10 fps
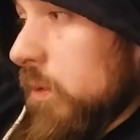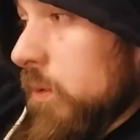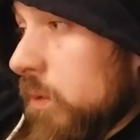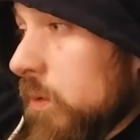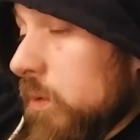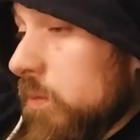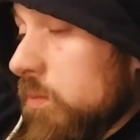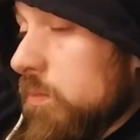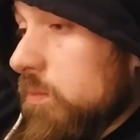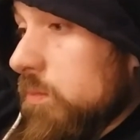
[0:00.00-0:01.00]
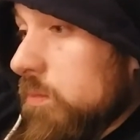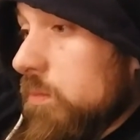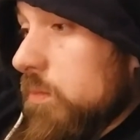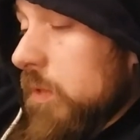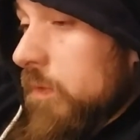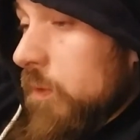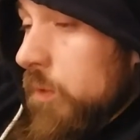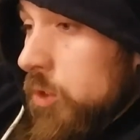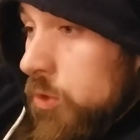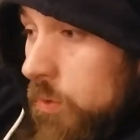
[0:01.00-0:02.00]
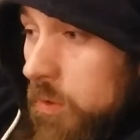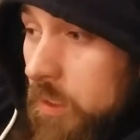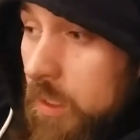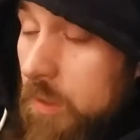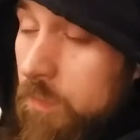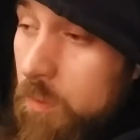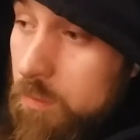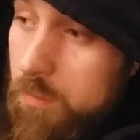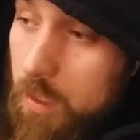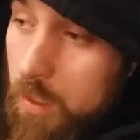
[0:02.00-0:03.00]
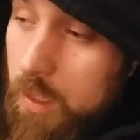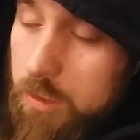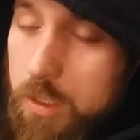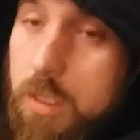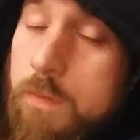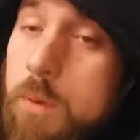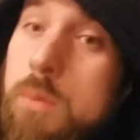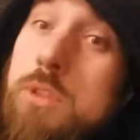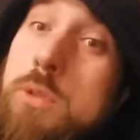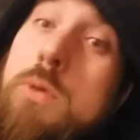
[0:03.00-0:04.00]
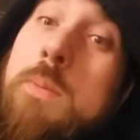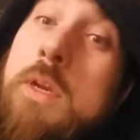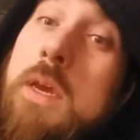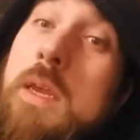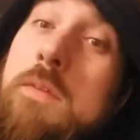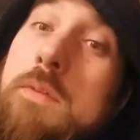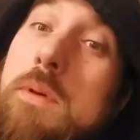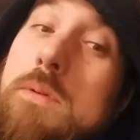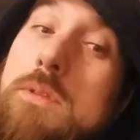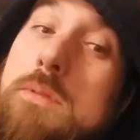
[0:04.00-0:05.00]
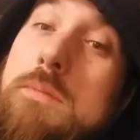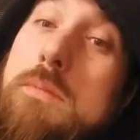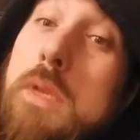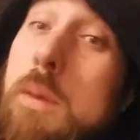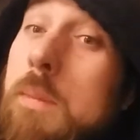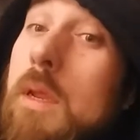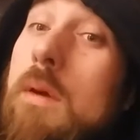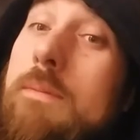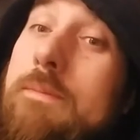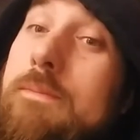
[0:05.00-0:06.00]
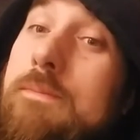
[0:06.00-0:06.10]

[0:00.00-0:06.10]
or if you enjoy the day, if you enjoy my daily vlogs, let me know.